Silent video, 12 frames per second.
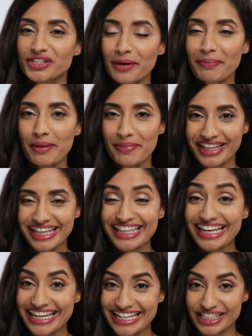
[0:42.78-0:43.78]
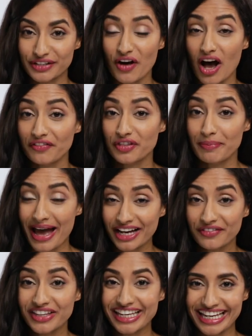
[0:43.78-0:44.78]
start by peeling the adhesive off the
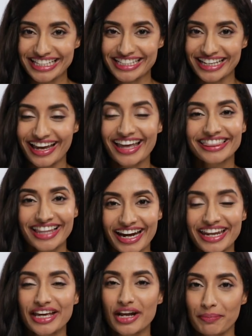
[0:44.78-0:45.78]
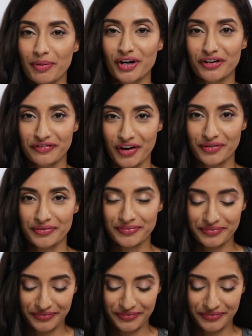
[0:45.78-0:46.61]
back of the KikStik and lining it up on our phone.